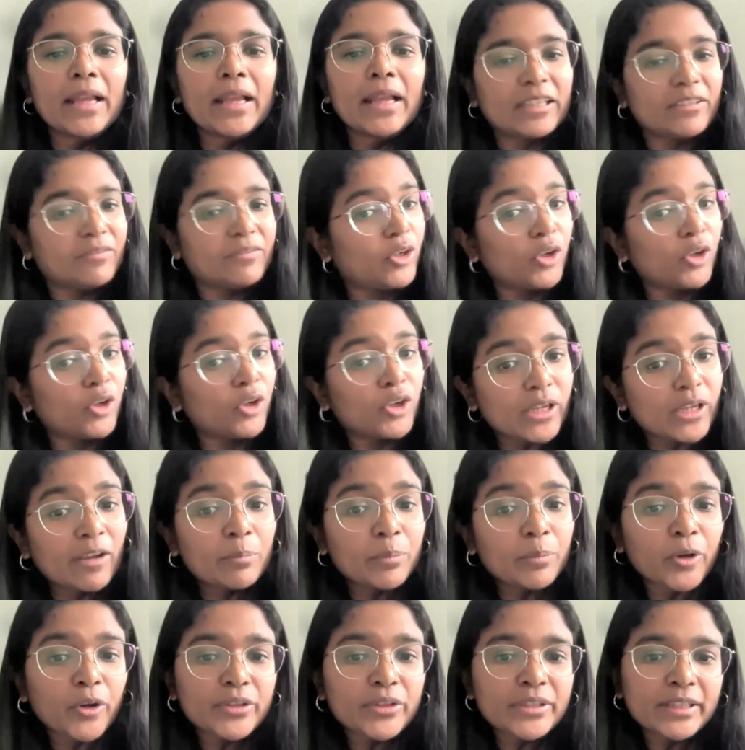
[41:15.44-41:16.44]
Then we also
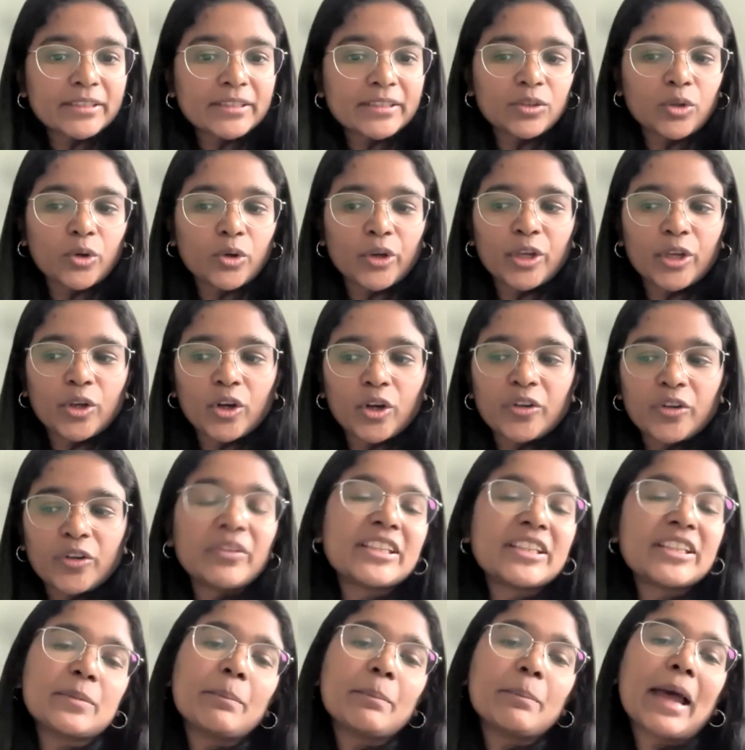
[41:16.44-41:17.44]
have projects going on
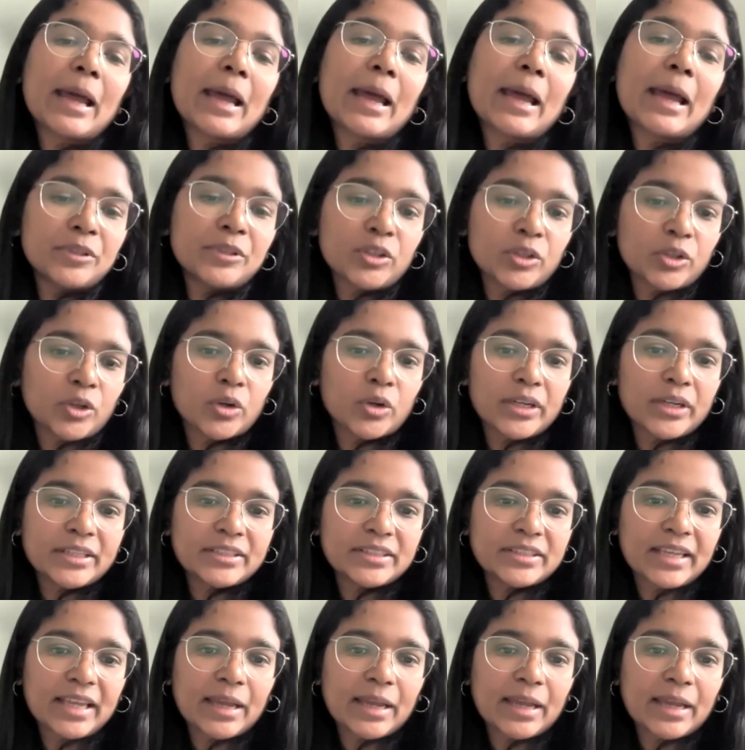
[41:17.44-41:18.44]
which map the
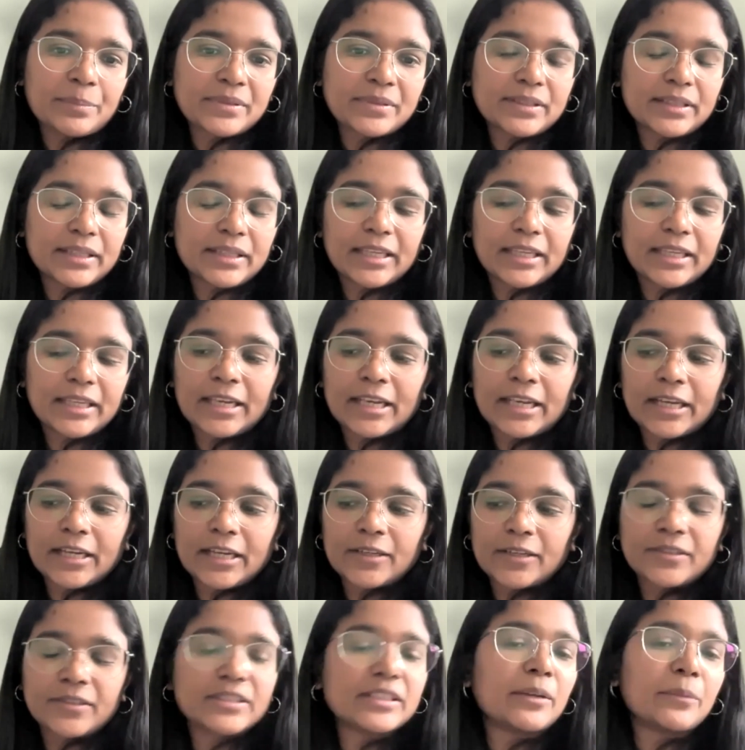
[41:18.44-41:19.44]
knowledge gaps in
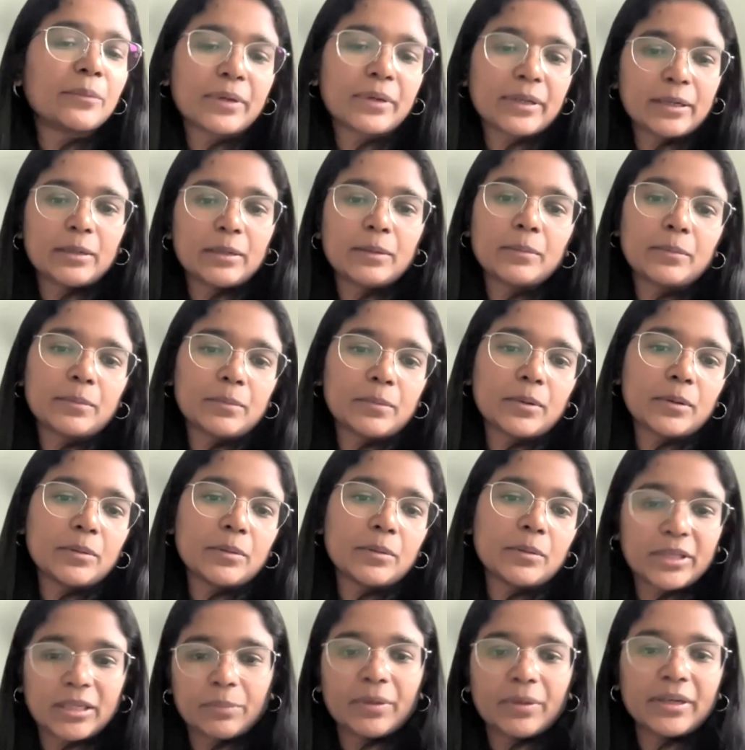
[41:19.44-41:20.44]
several
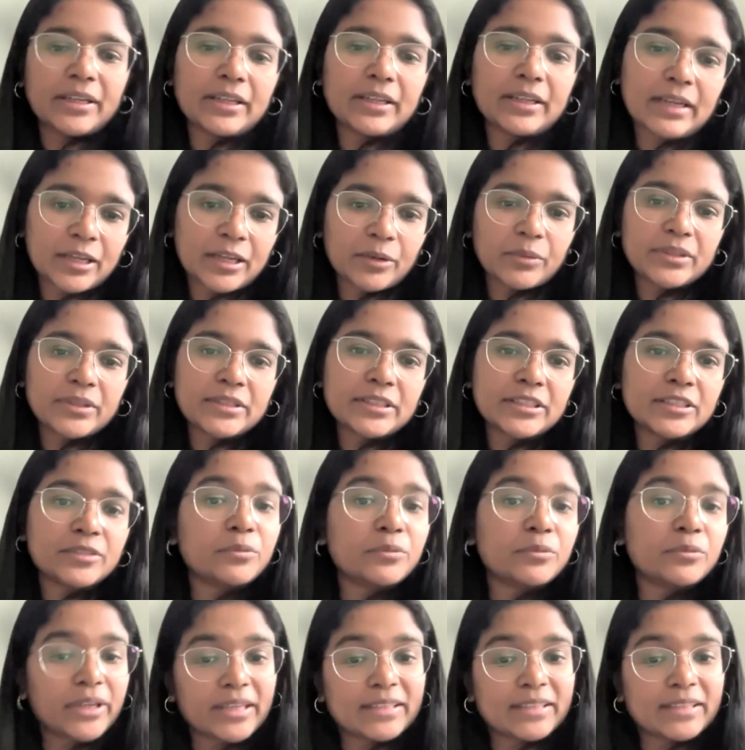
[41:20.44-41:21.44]
Wikipedia
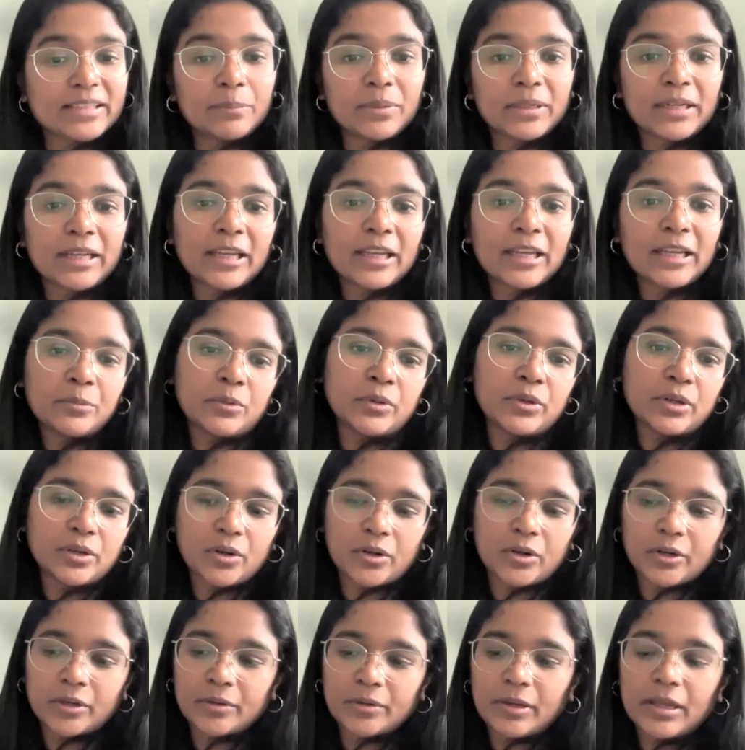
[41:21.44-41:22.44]
languages. For example, I
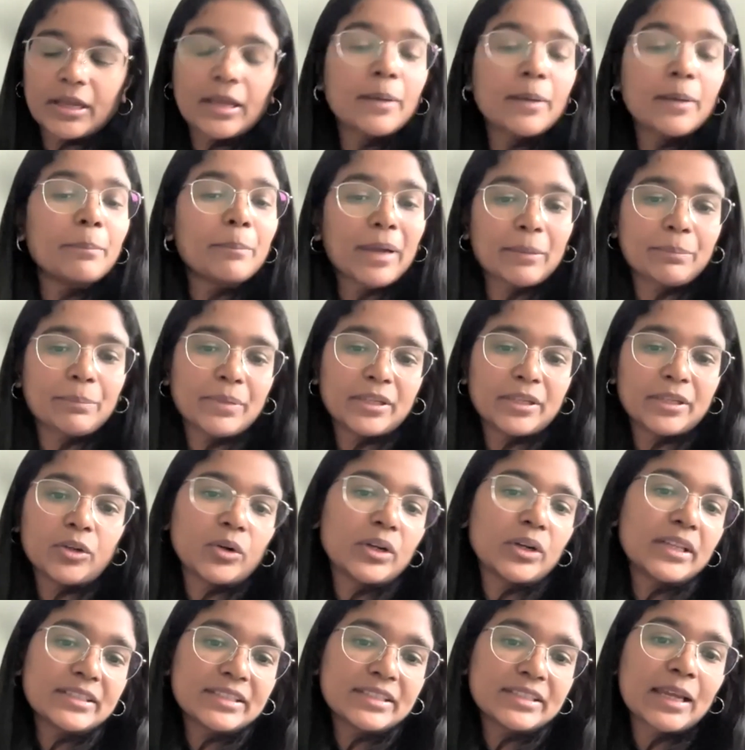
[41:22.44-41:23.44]
work on mapping
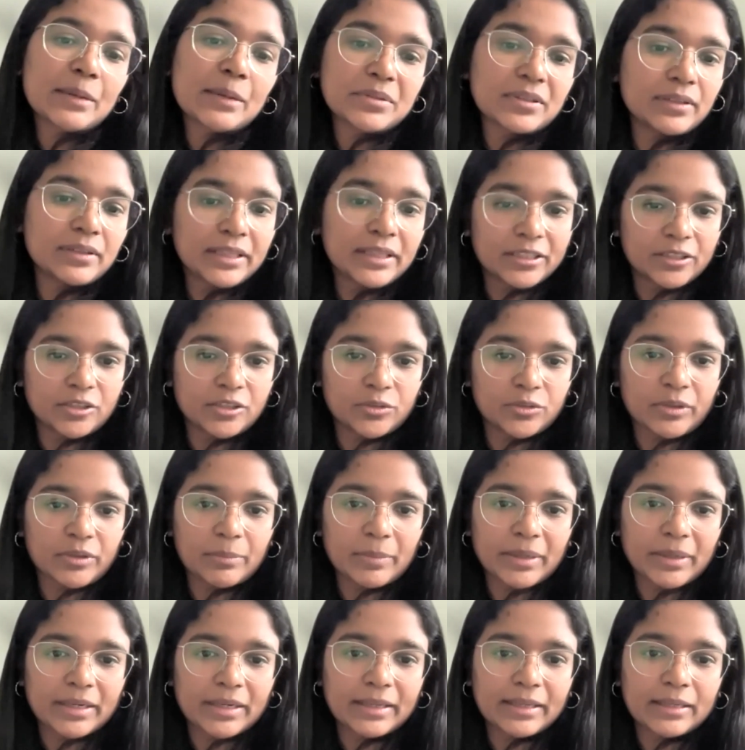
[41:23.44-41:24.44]
knowledge gaps related to
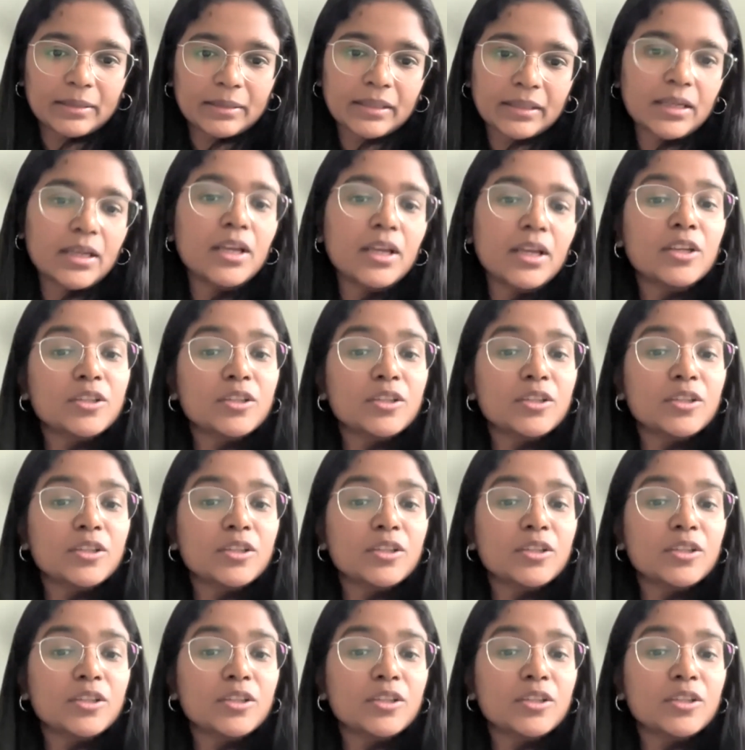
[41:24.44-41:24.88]
women health.